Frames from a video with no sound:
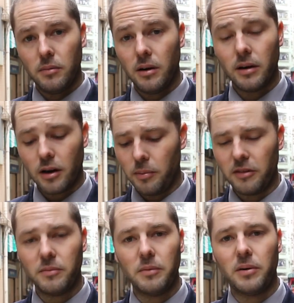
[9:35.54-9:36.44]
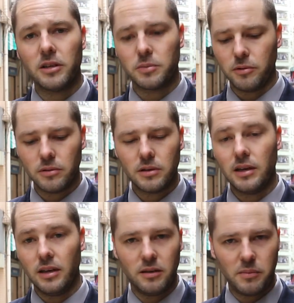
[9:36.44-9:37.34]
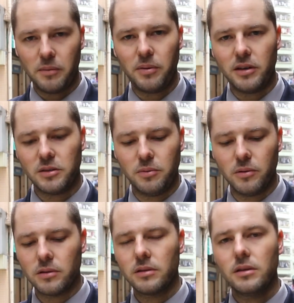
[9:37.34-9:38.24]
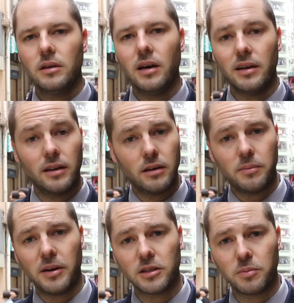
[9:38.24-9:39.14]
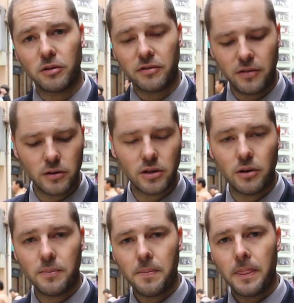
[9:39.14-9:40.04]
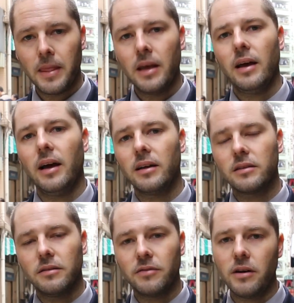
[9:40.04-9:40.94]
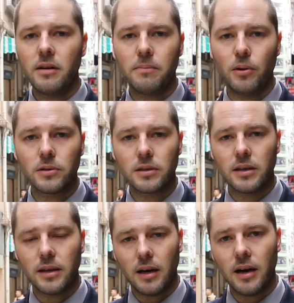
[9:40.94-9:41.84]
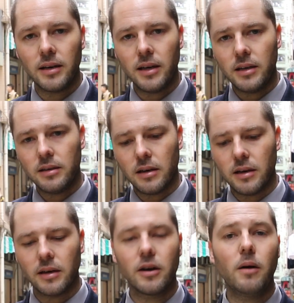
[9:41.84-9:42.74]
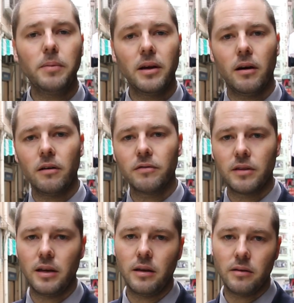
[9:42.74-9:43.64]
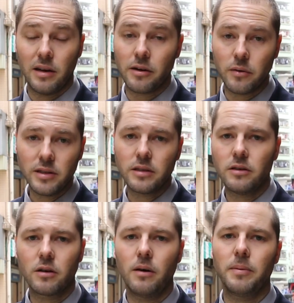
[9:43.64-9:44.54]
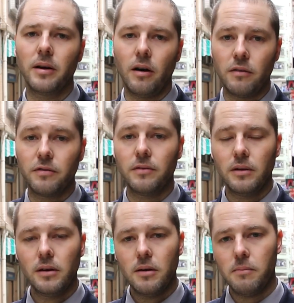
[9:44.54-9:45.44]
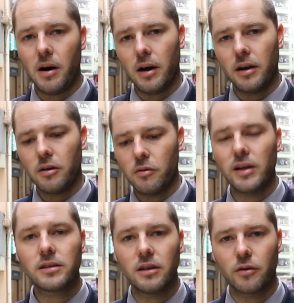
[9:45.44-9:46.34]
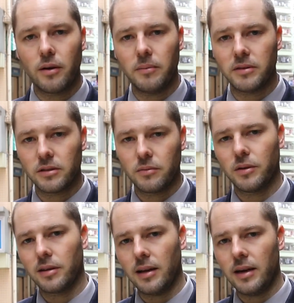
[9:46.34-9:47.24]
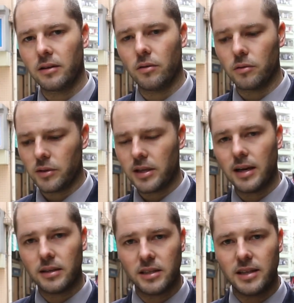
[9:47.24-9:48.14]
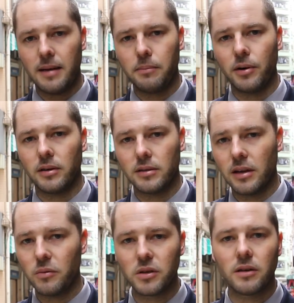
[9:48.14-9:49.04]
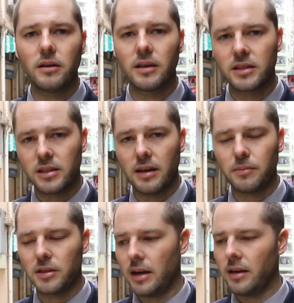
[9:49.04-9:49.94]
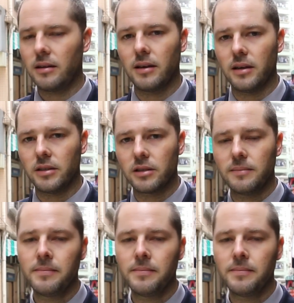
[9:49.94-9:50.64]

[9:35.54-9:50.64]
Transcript: a copy of my passport, I needed my passport, I needed a passport photo, and very importantly, I needed a copy of an original copy of my rental agreement with the landlord, which had the stamp on it. They would not accept anything else.